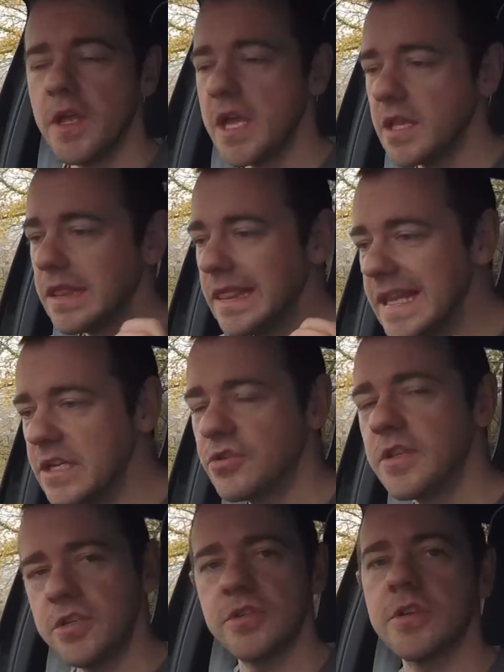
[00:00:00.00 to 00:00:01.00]
It
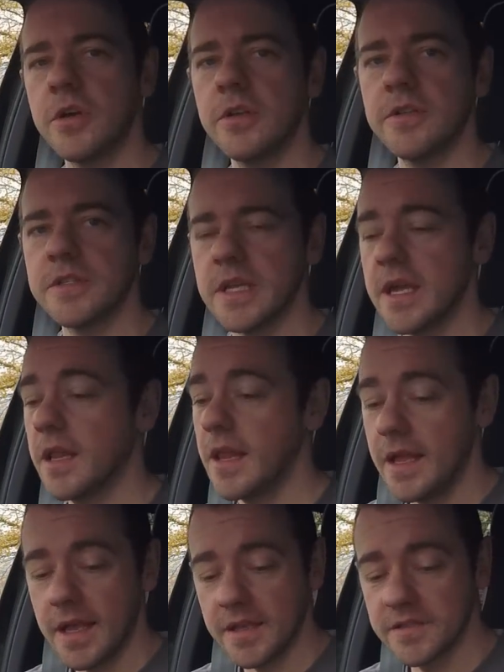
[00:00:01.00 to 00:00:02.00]
literally just gone on sale.
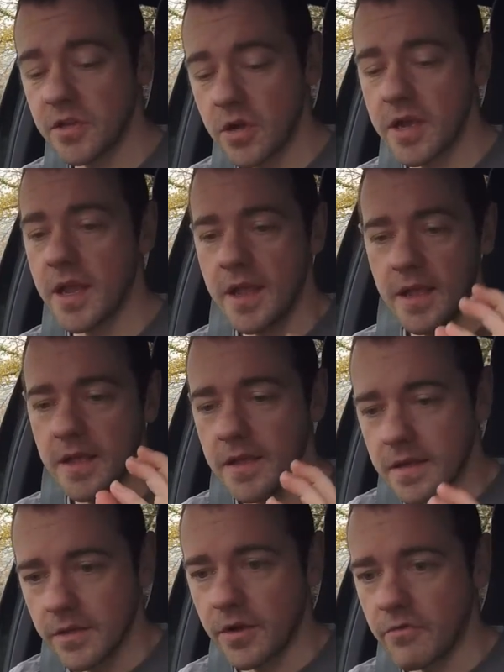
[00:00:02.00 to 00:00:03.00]
I saw it,
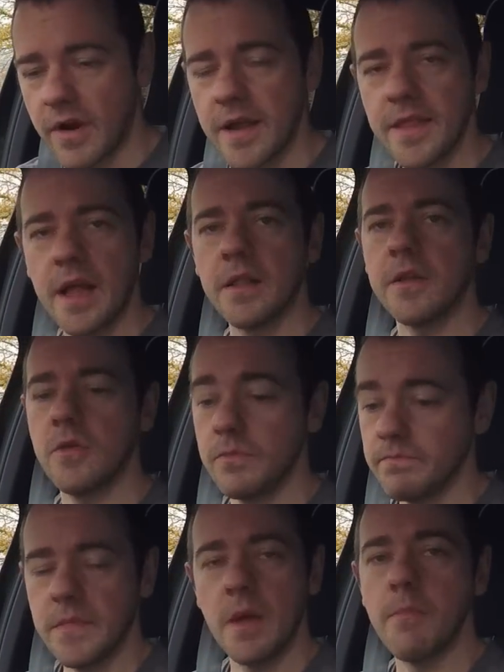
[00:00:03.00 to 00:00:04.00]
I thought, right, that'll do,
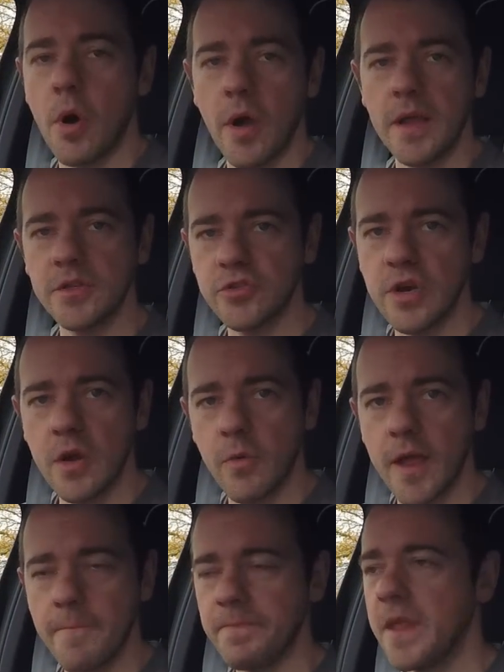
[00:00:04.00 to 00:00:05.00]
and bought it straight away.